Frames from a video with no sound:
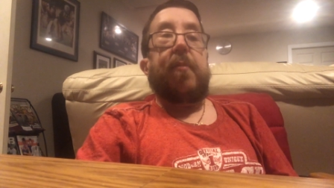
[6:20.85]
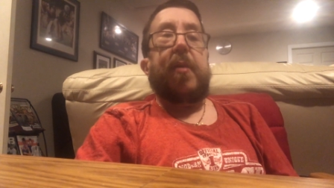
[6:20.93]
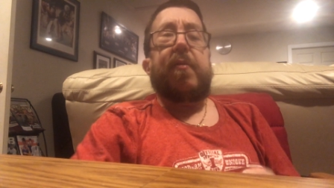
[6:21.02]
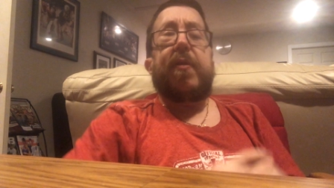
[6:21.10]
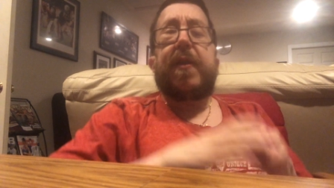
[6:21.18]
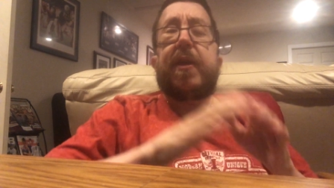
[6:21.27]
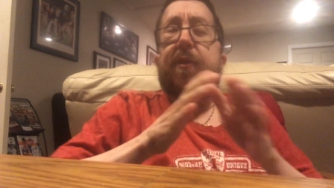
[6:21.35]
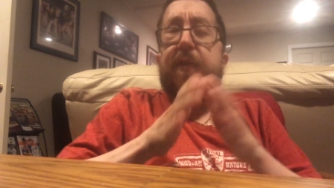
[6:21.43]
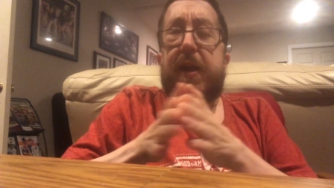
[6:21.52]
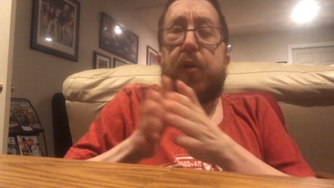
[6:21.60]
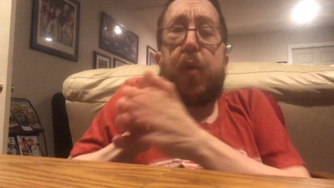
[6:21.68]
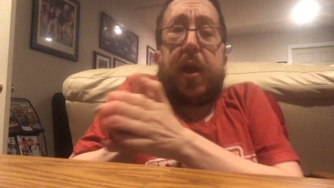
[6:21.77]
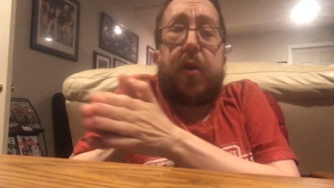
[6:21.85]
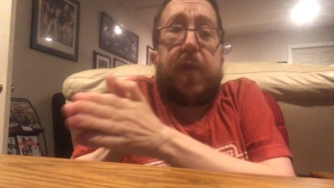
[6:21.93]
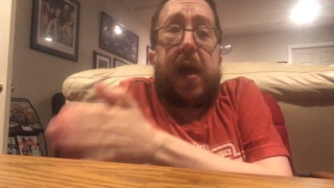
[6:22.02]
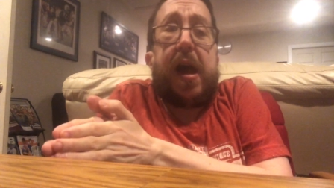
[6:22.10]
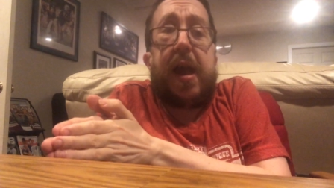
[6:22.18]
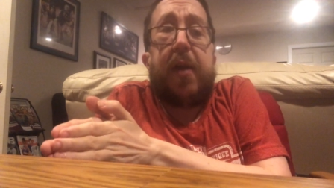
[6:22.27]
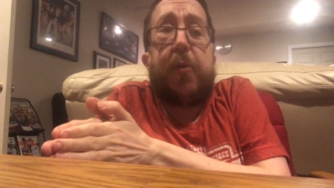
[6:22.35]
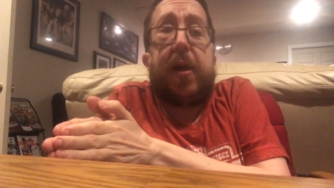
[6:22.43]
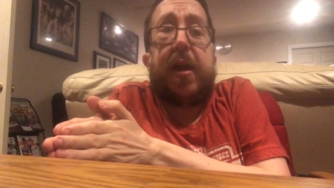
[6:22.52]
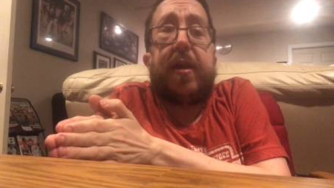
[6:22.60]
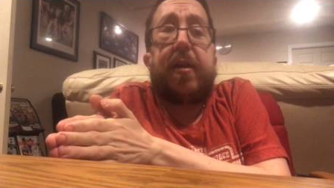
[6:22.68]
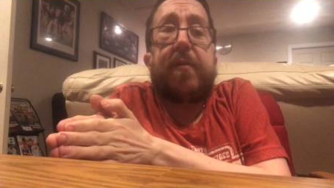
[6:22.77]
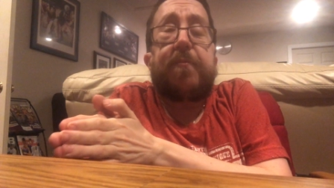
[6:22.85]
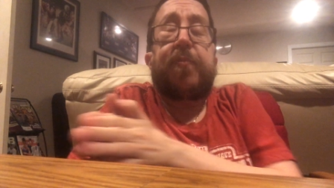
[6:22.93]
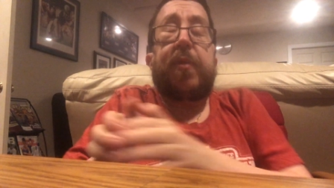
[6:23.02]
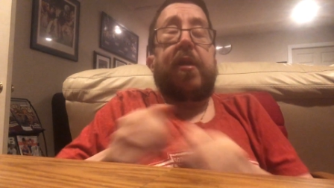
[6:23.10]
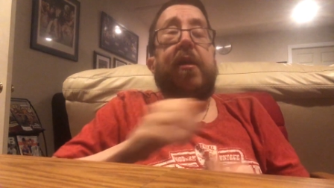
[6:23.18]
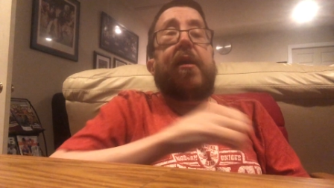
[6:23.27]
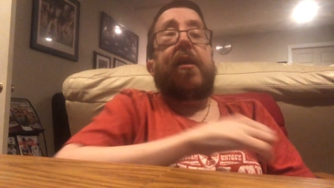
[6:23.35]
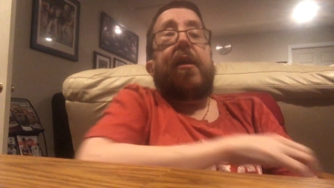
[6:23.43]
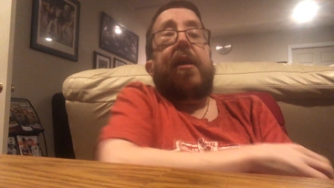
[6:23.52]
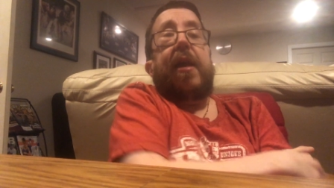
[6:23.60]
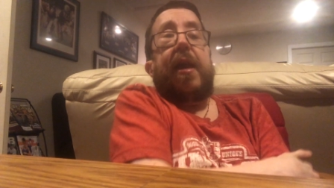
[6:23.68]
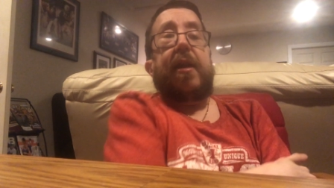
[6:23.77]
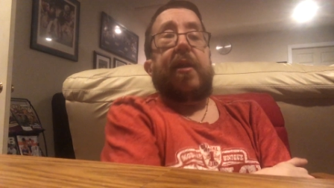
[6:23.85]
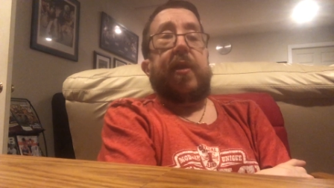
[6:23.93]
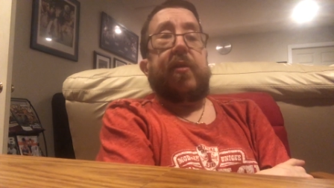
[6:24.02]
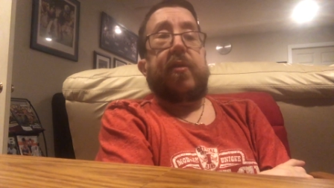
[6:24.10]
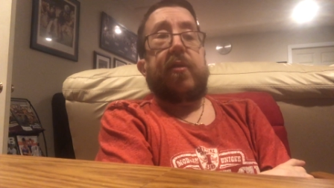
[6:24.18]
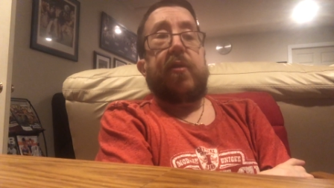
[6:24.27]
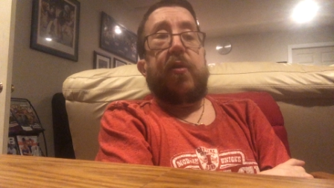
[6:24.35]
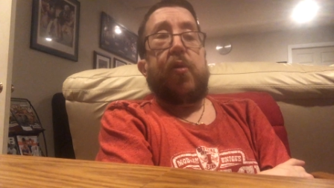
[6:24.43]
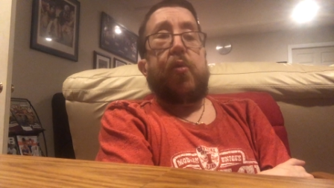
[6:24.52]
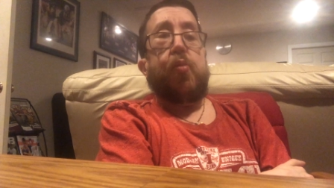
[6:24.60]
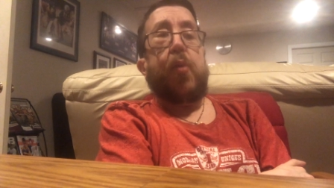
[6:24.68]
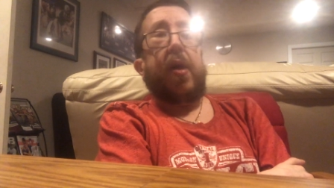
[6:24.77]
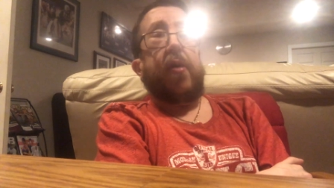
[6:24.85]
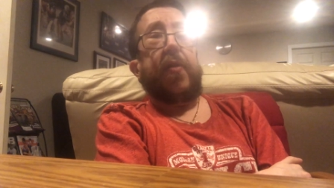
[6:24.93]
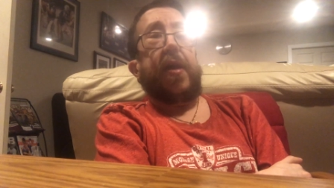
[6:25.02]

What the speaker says: Everything is their way or the highway. And it's, well,